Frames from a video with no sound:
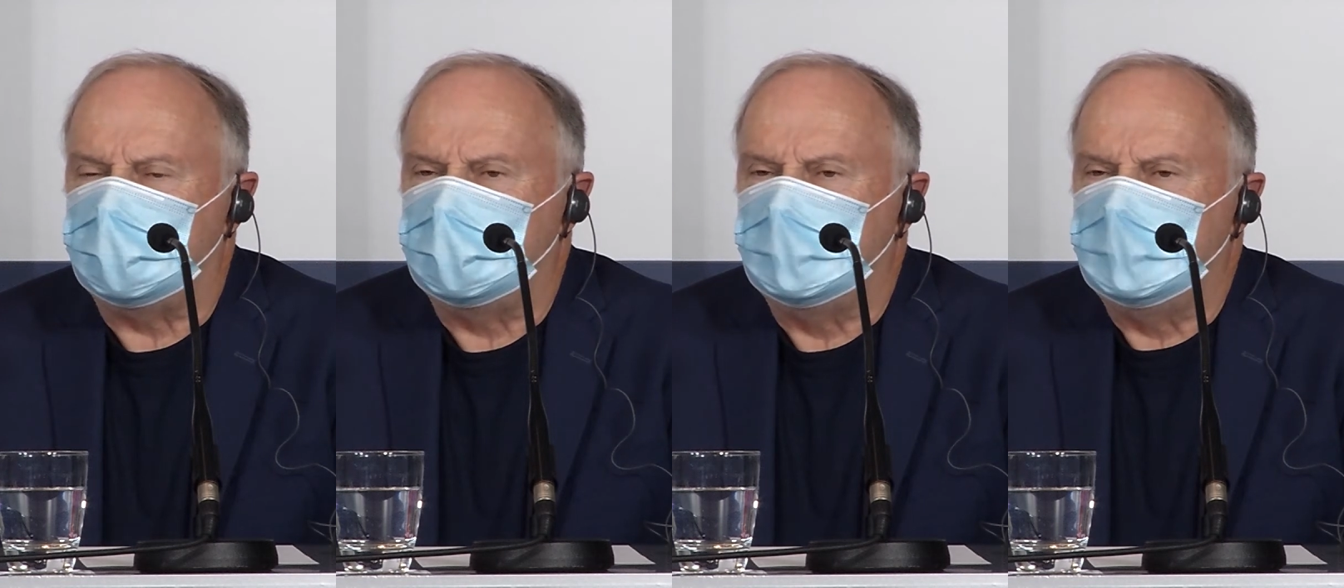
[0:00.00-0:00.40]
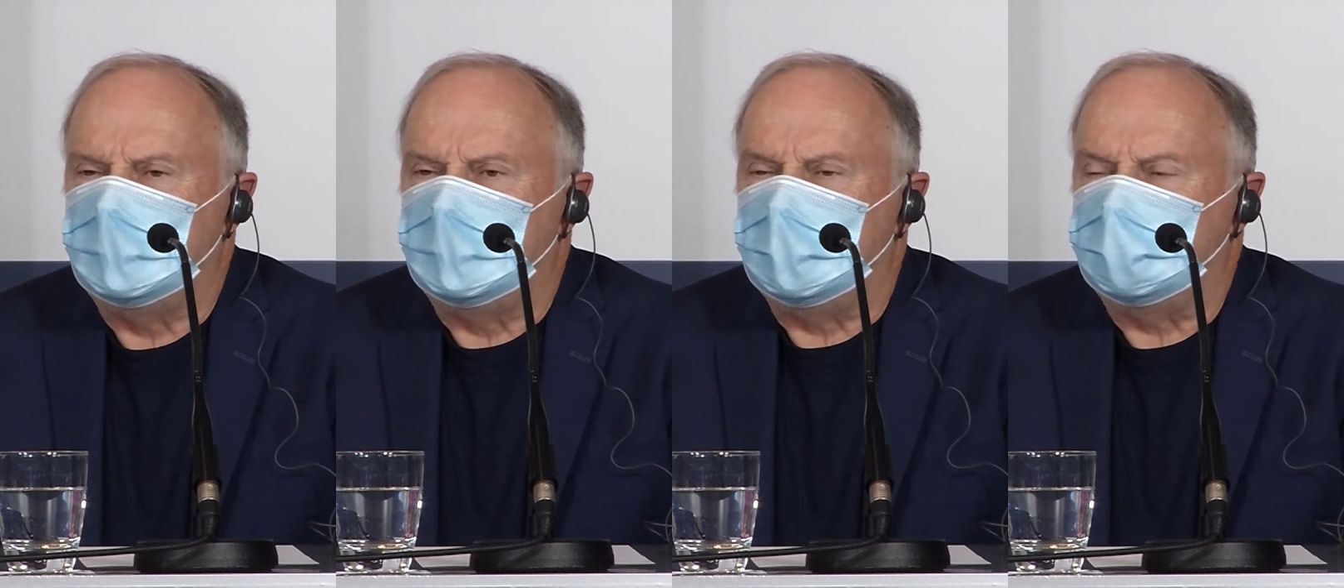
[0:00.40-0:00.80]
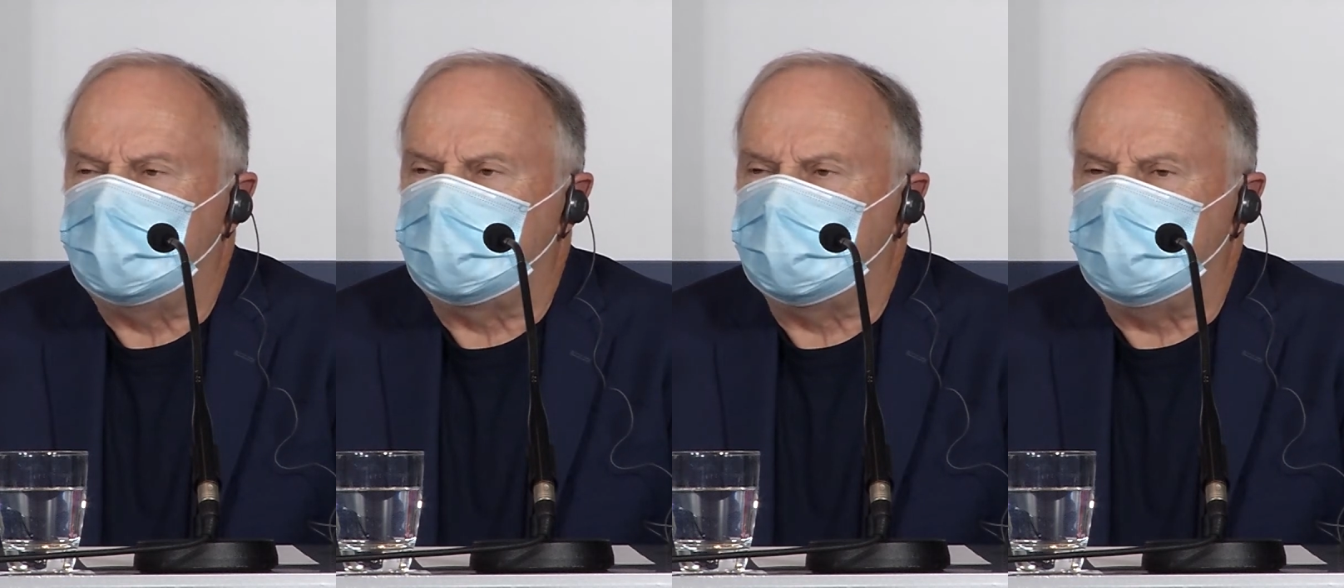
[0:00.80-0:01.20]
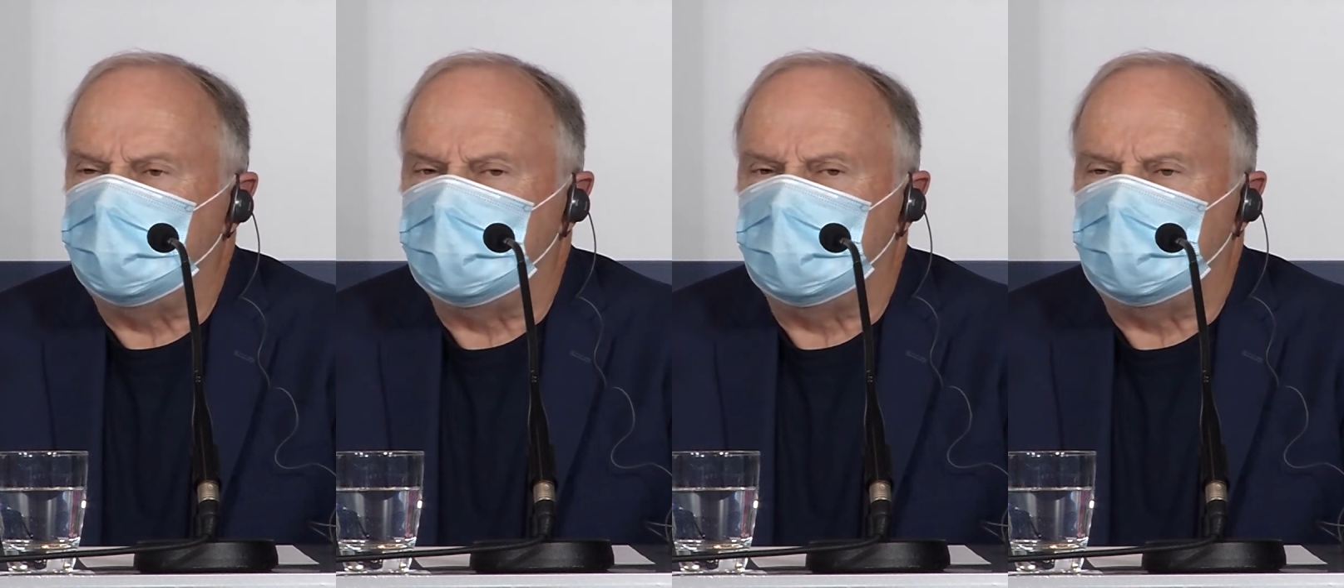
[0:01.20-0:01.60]
it's referred
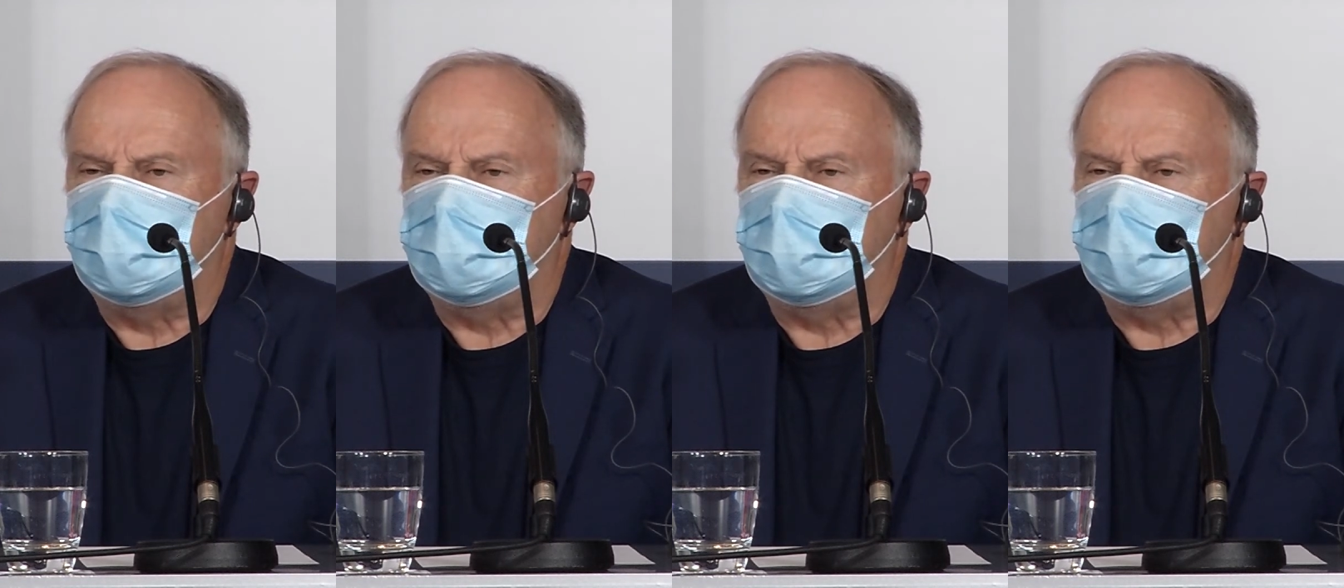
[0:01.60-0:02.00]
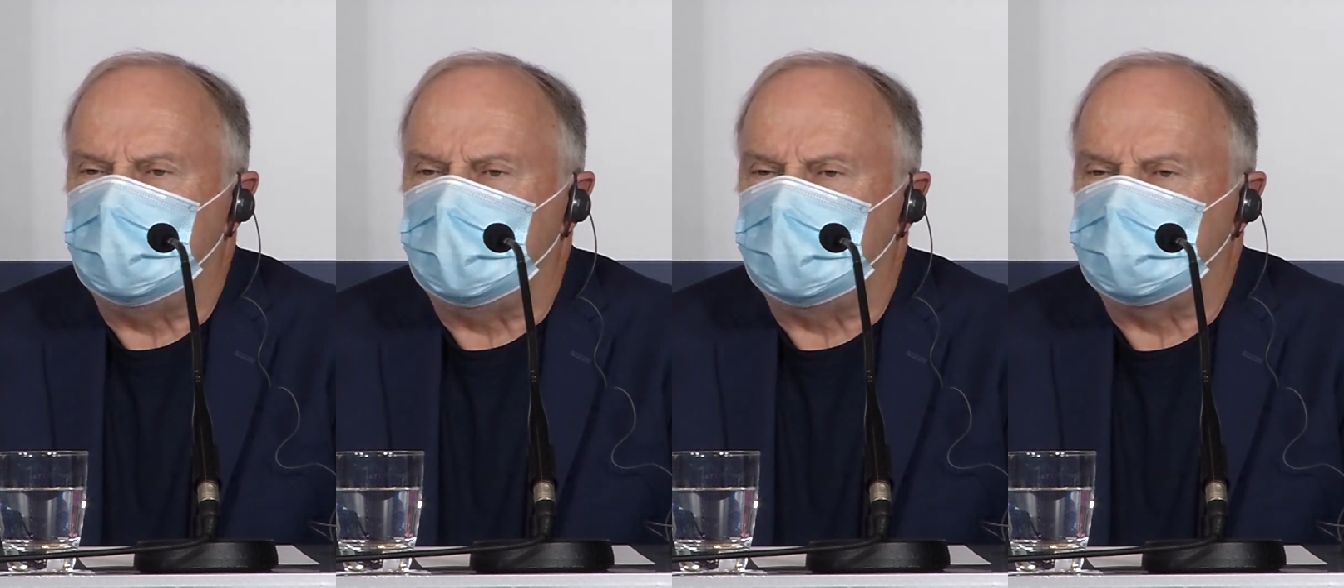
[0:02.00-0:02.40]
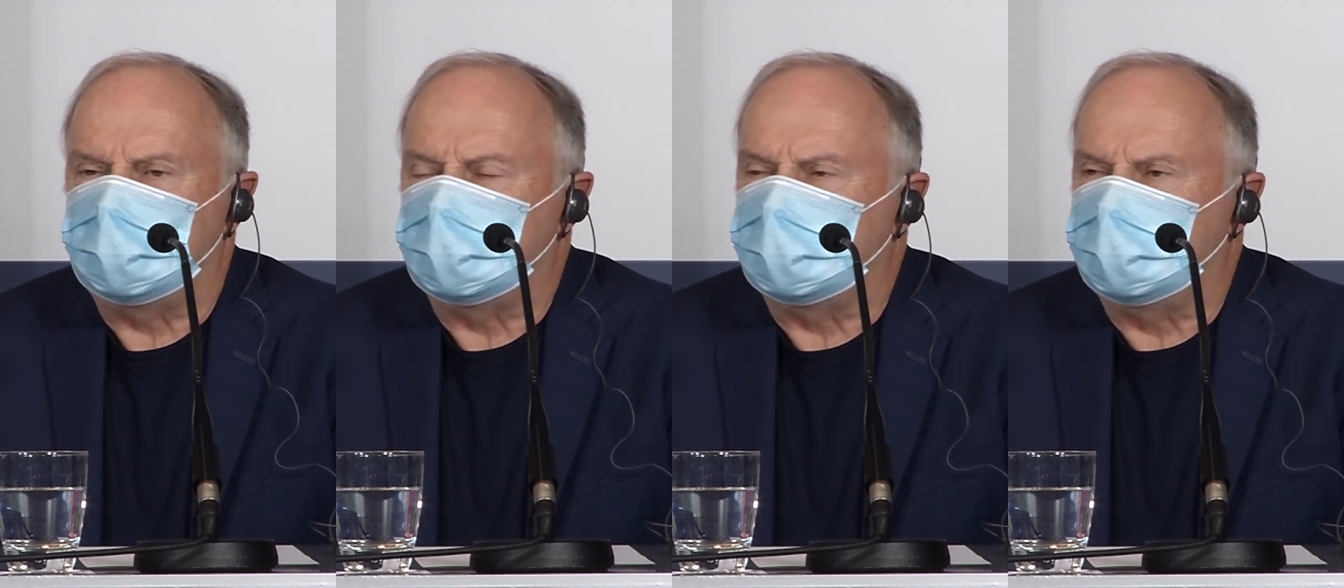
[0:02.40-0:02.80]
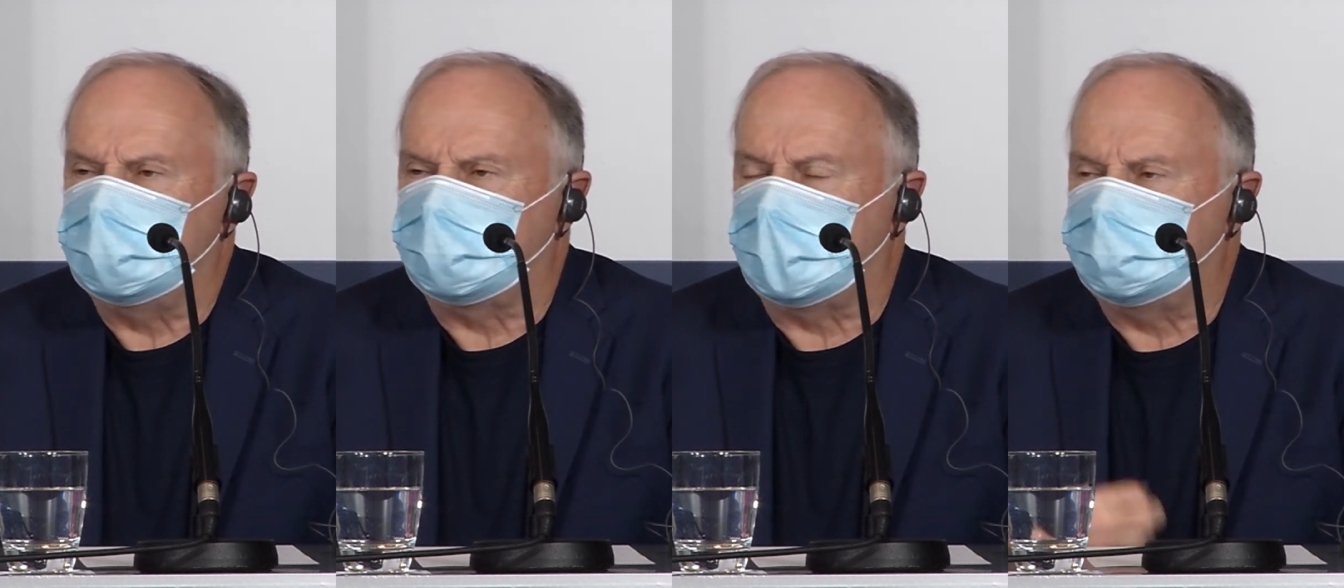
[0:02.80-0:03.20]
to as
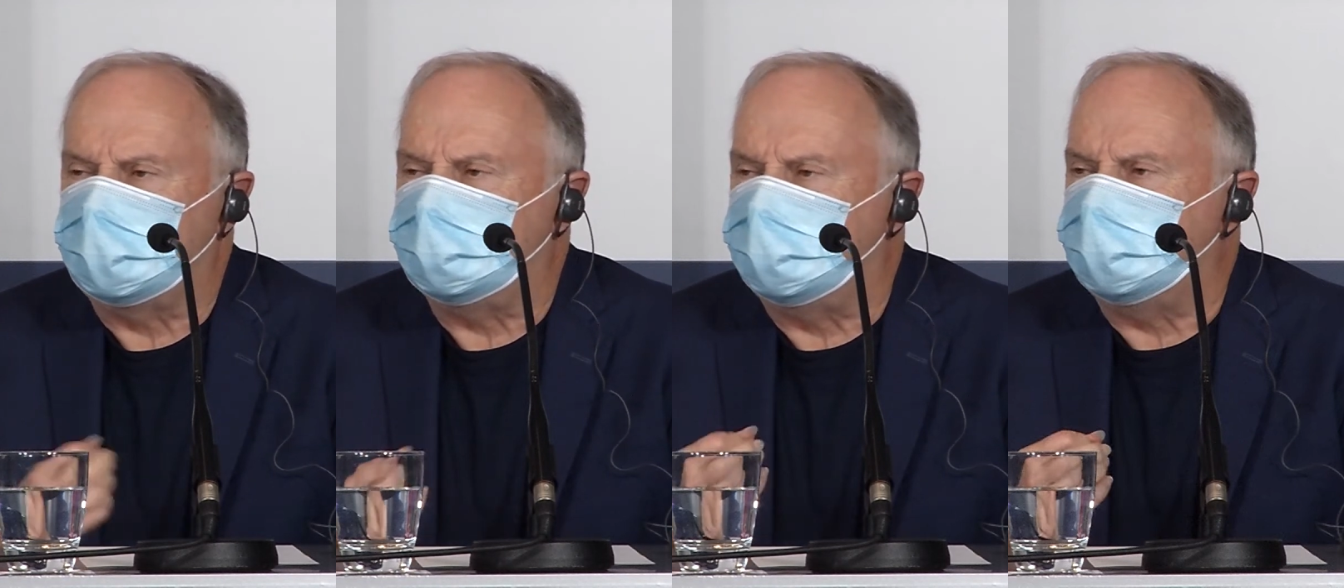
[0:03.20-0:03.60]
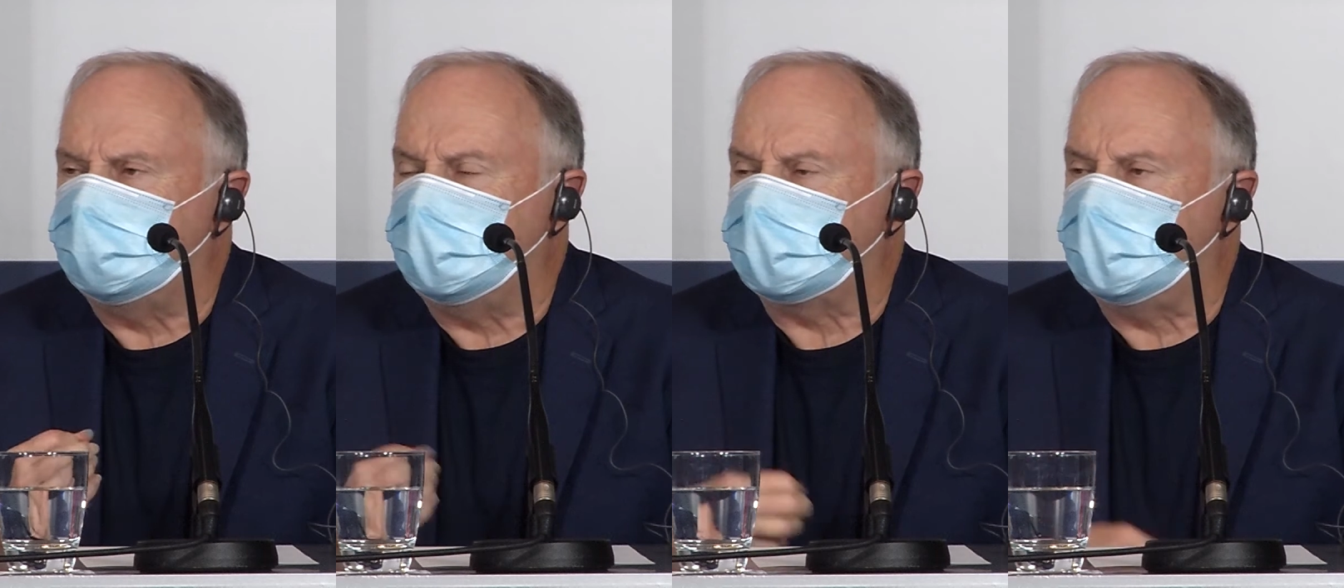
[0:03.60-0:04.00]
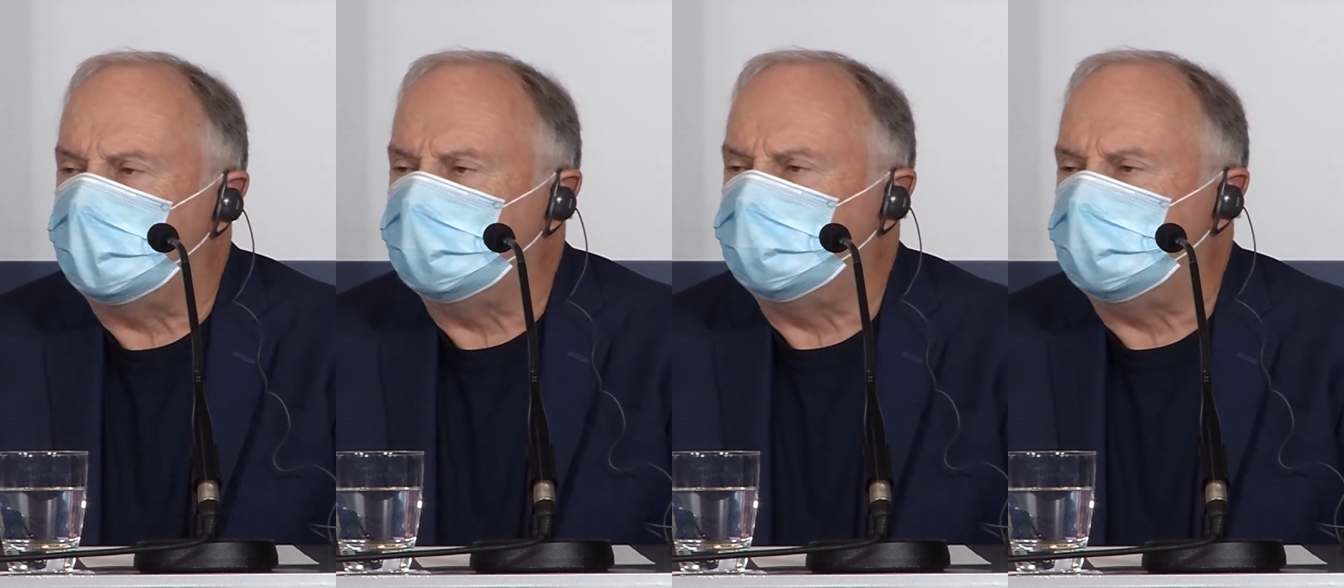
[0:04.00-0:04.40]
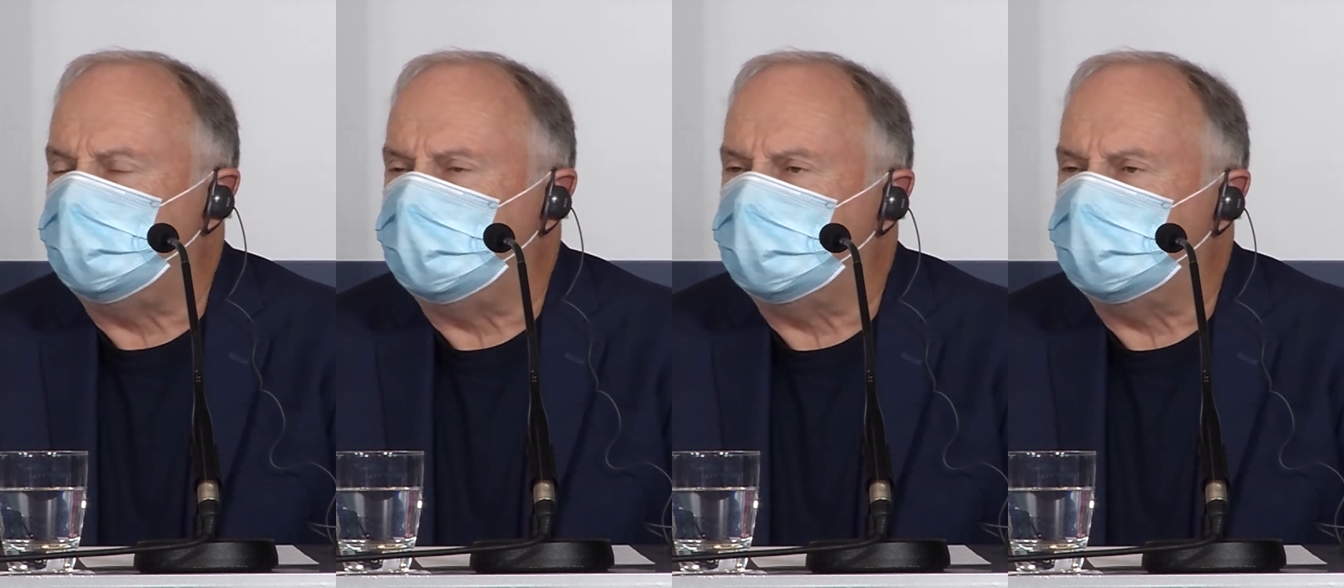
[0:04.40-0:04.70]
disruptive technology, because